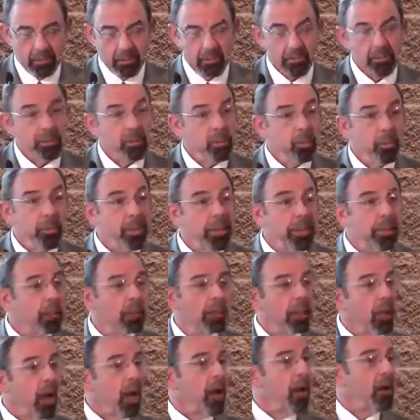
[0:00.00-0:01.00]
to be in
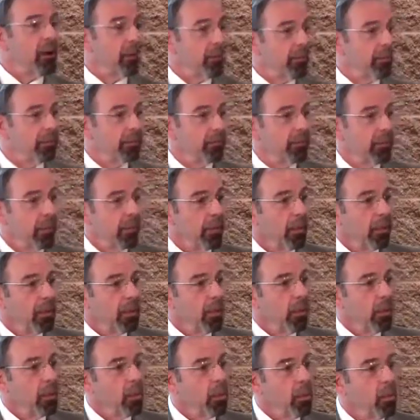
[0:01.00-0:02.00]
love
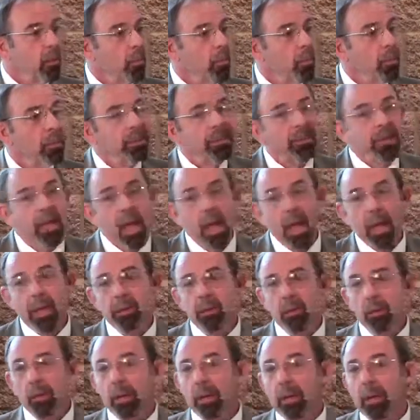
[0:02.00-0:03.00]
with
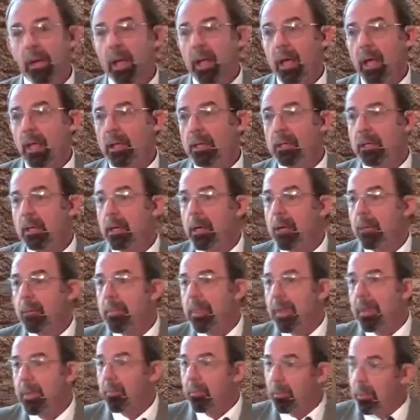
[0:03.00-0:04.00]
gathering and
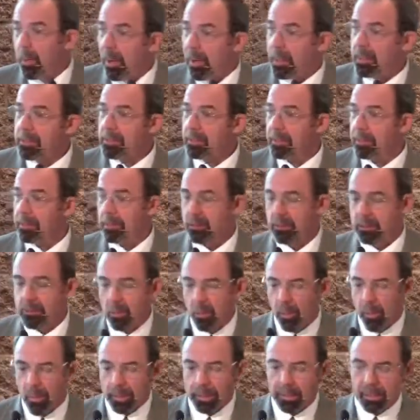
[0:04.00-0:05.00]
being present to
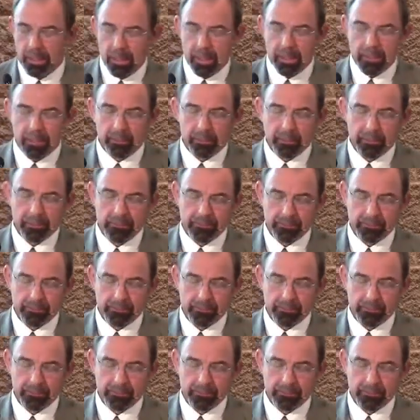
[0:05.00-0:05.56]
one another.